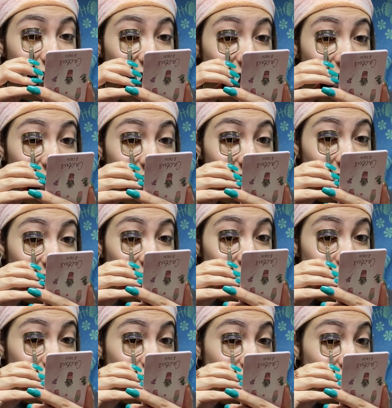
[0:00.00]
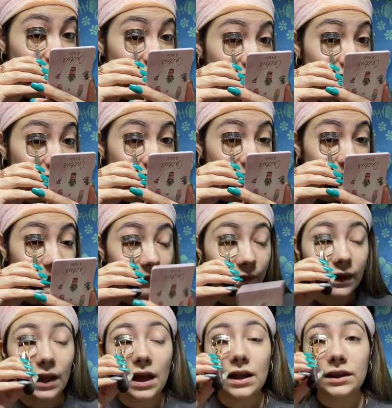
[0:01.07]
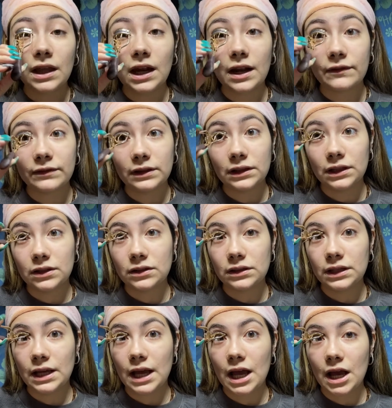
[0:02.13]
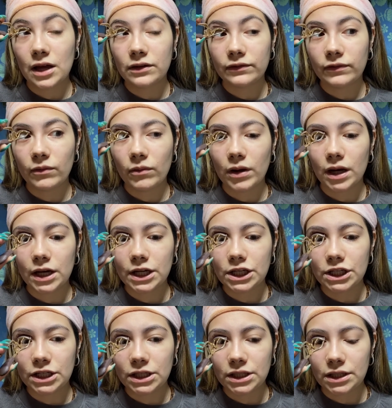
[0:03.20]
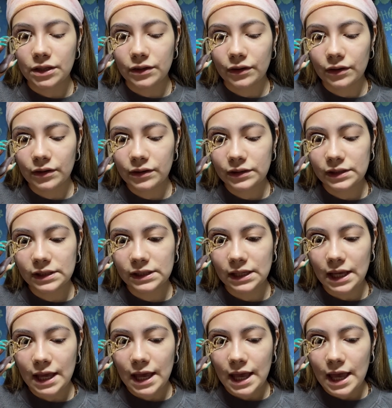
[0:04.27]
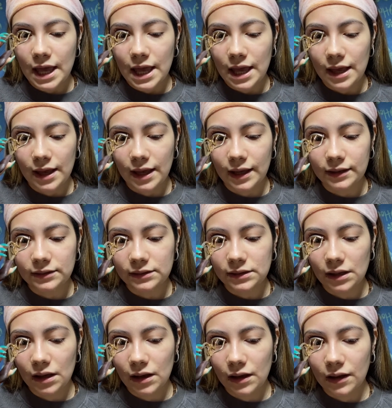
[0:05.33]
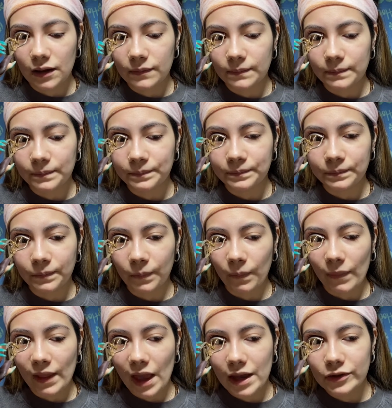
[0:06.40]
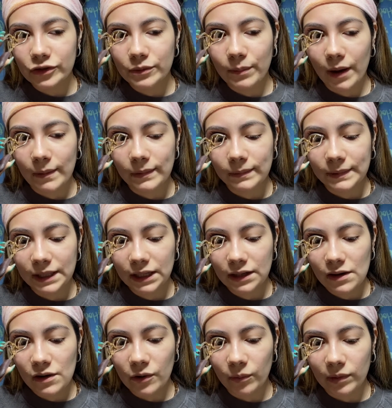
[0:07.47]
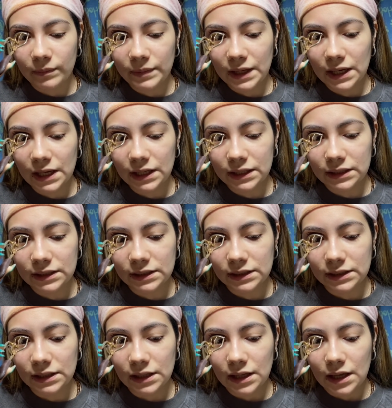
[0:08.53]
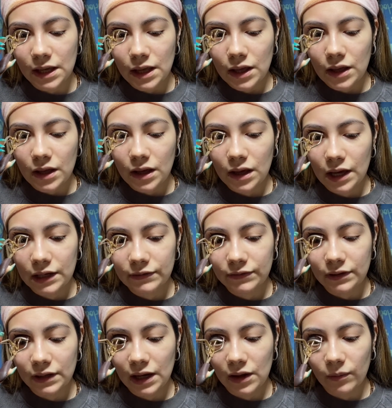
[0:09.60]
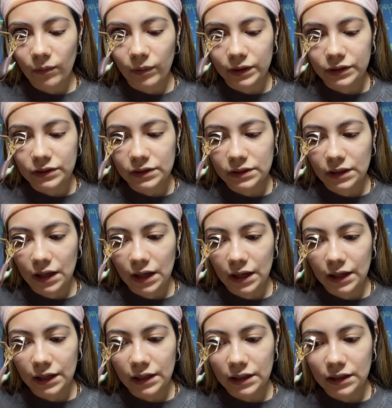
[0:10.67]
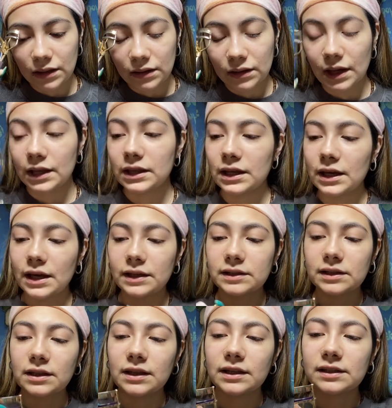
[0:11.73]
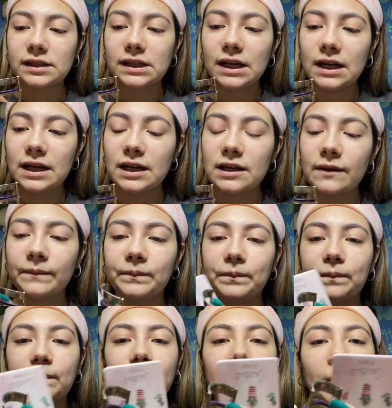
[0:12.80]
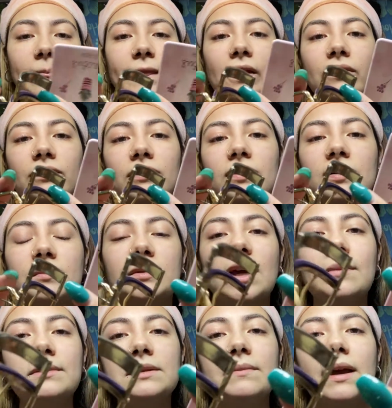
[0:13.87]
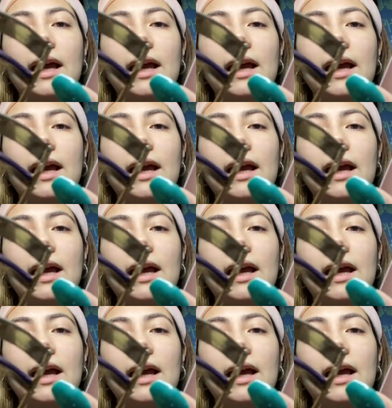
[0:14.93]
eyelash curler that I've literally had for years, and I should probably get a new one because I forget which side. I think it's this side. Sometimes my